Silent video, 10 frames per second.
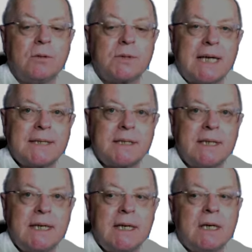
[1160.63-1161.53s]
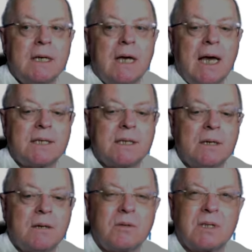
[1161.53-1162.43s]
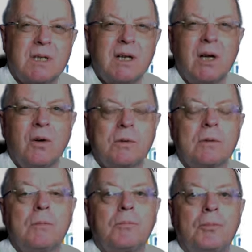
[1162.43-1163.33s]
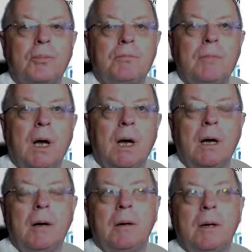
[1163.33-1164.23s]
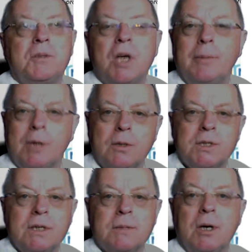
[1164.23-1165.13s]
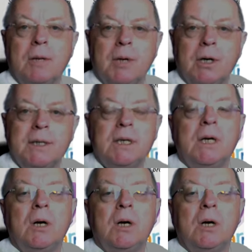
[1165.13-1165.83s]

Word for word: Audacity has a slightly odd terminology to my mind,